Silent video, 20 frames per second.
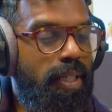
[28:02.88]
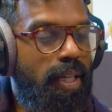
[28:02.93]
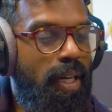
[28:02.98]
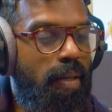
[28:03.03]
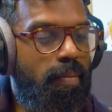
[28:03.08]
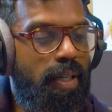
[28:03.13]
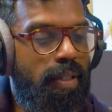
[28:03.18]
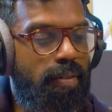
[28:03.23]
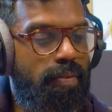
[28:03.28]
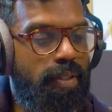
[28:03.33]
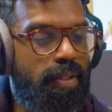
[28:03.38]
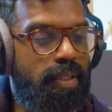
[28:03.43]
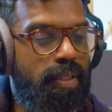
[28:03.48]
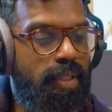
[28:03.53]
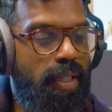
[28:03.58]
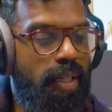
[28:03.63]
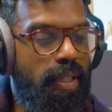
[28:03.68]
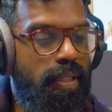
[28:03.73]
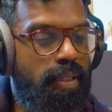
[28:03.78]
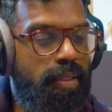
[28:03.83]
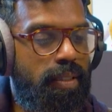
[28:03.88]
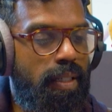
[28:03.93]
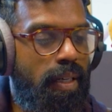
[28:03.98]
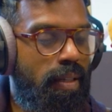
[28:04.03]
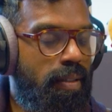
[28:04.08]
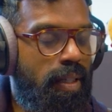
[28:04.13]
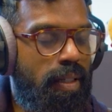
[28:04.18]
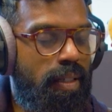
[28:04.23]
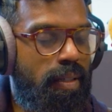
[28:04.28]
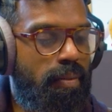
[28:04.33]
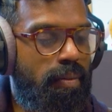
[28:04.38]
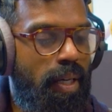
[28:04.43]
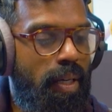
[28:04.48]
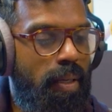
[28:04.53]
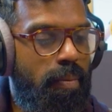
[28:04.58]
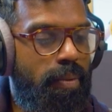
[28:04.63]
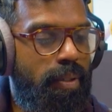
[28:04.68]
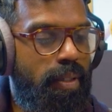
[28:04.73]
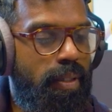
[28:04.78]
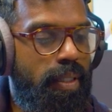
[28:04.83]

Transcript: came over and said, oh yeah, can we help you?